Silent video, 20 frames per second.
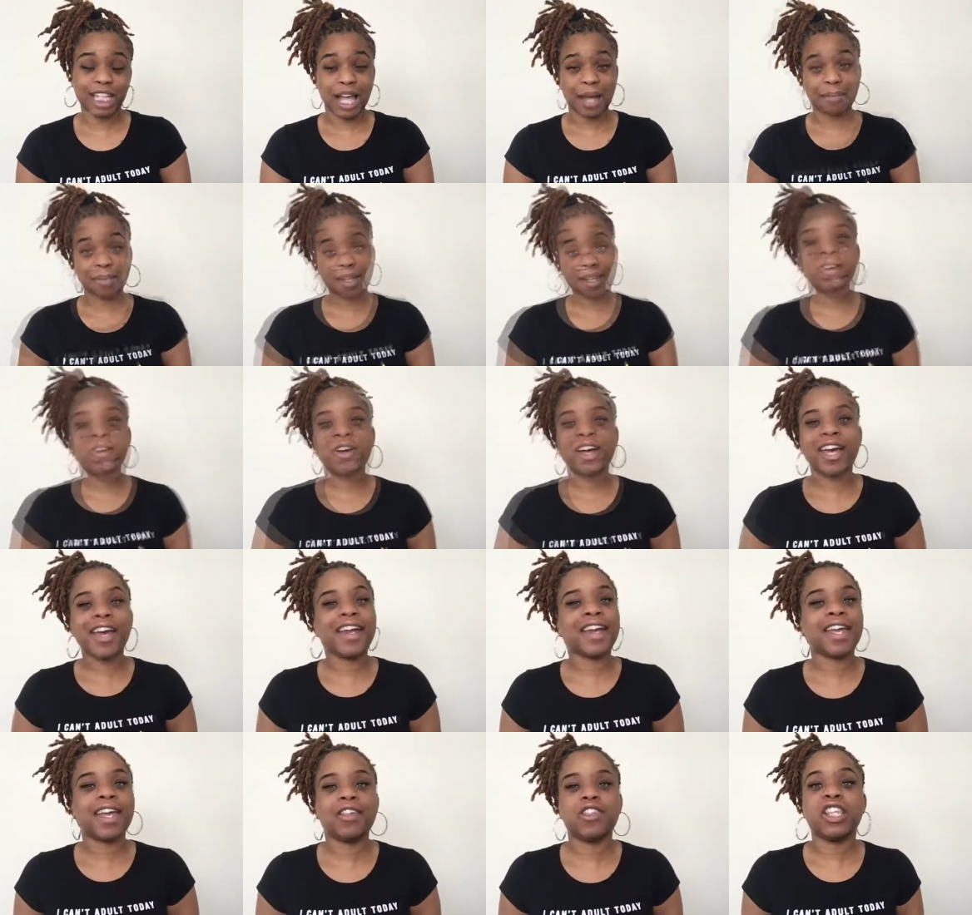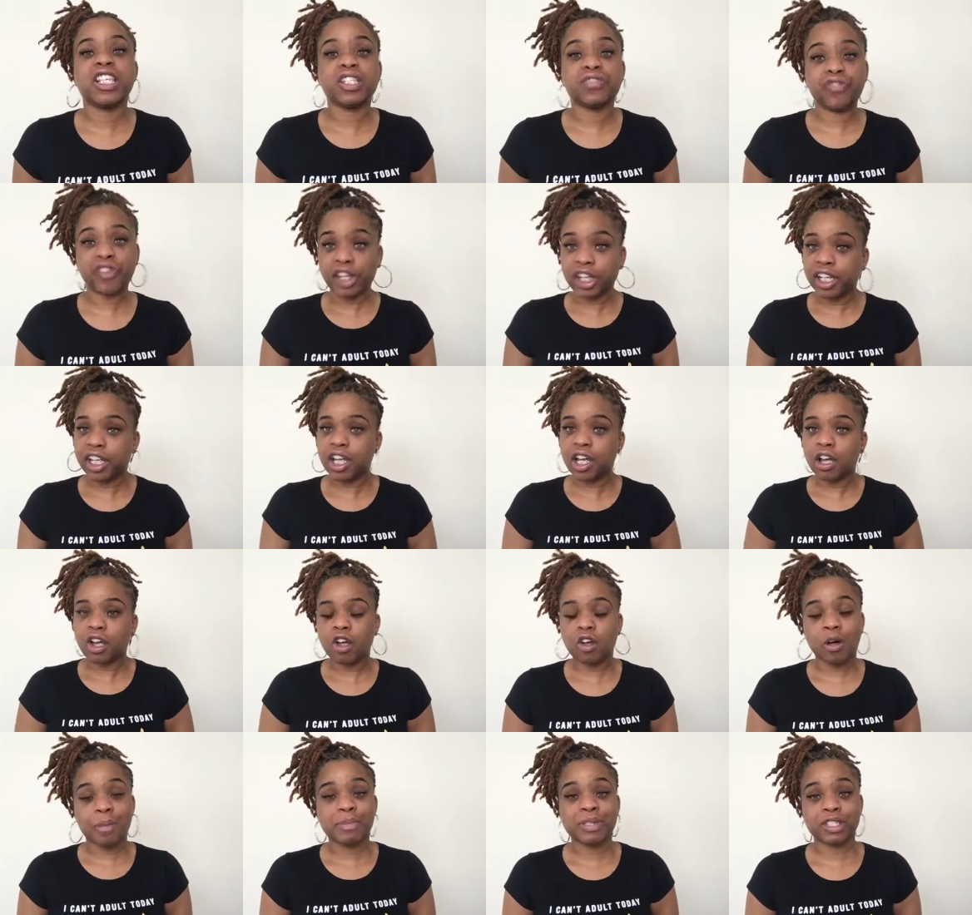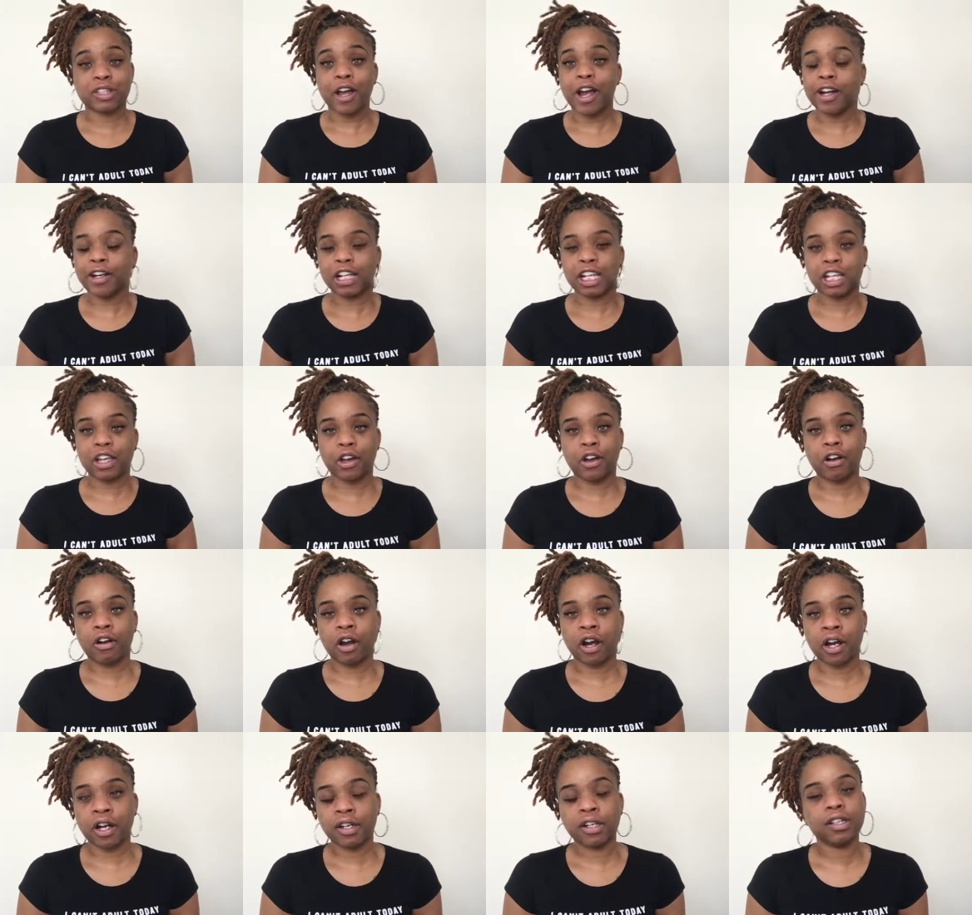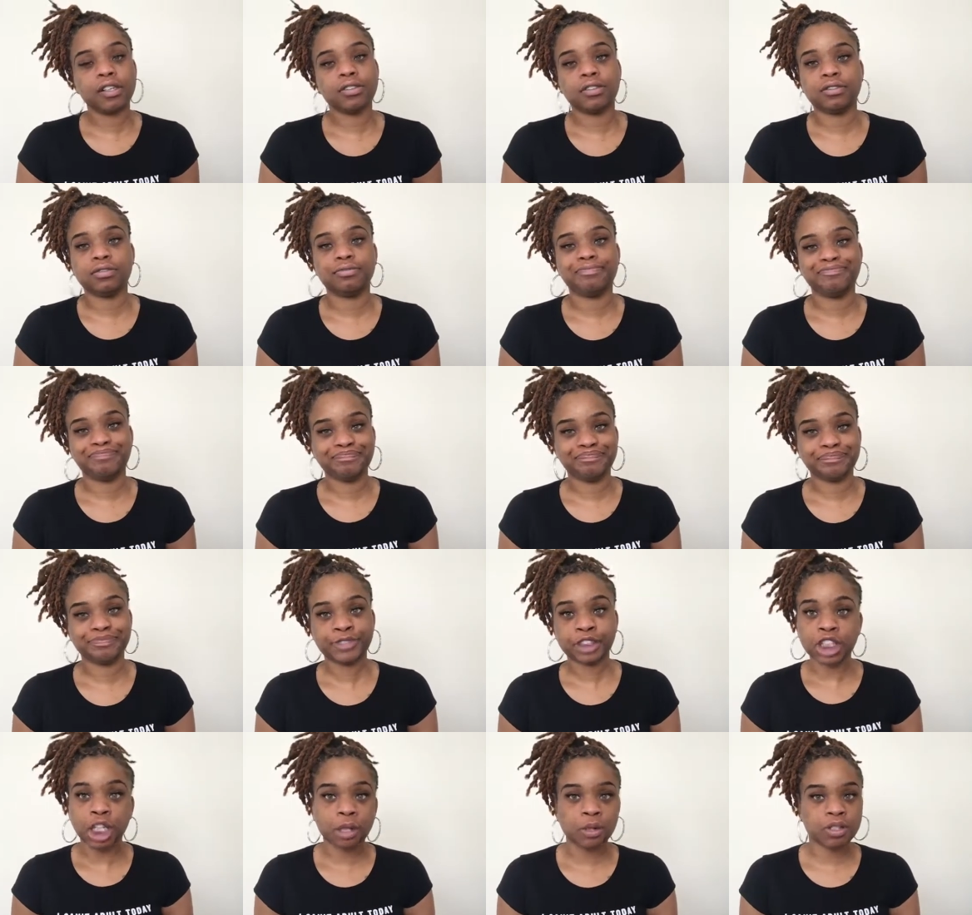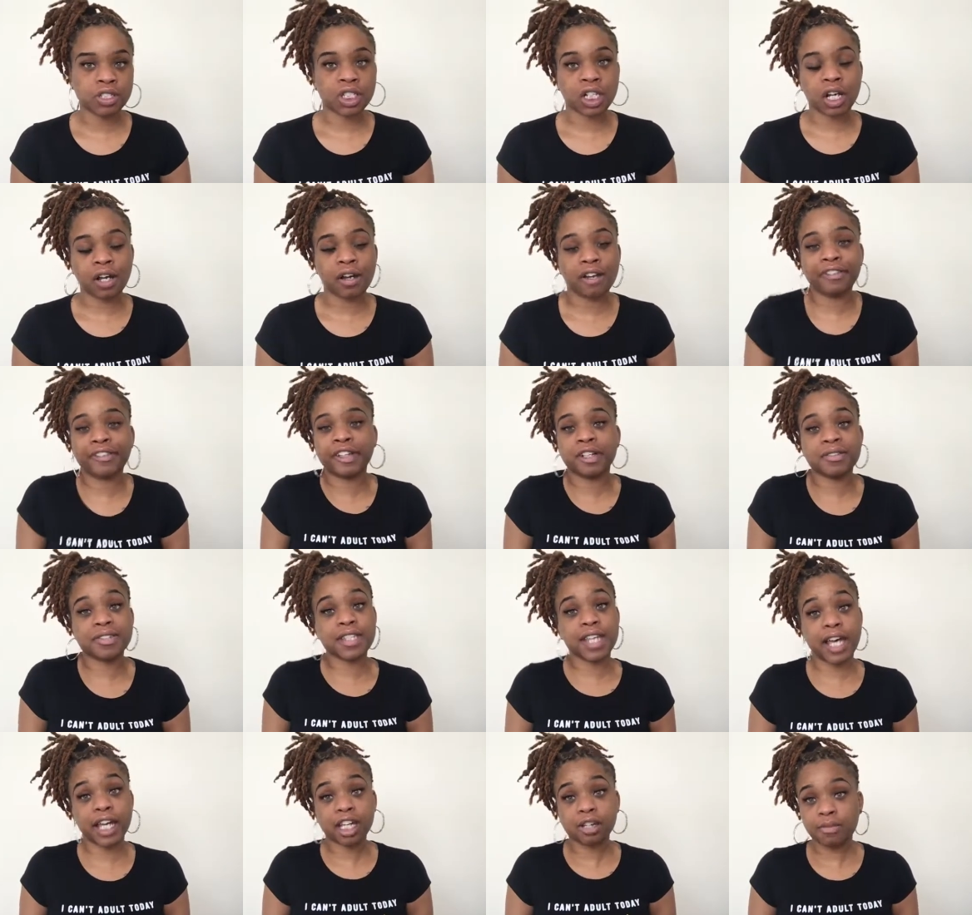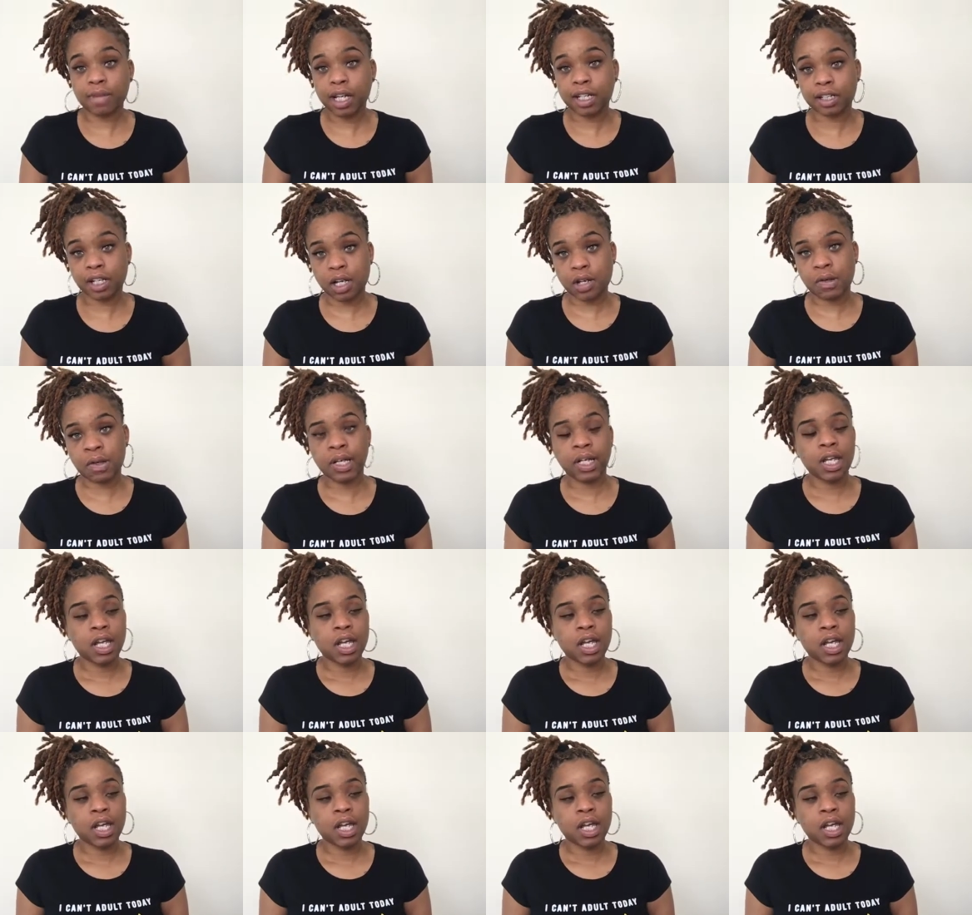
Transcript: I'm going to go ahead and end this video. I'm starting to yarn. Told y'all I feel tired right now.